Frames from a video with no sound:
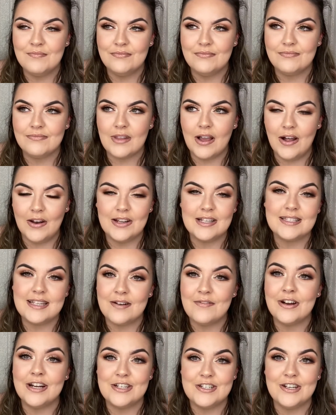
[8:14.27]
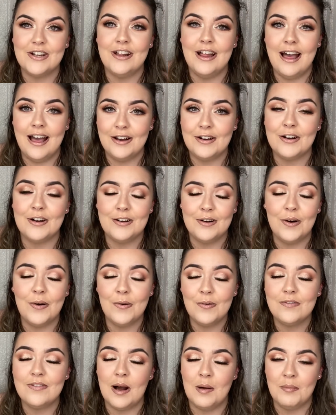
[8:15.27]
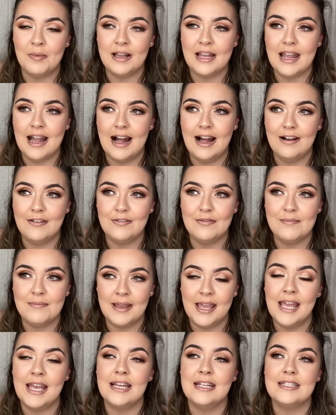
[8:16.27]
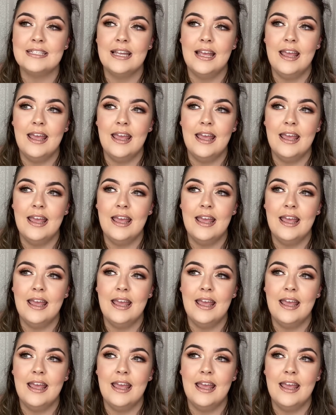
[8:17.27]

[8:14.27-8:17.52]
Honestly, Rachel and her whole family have made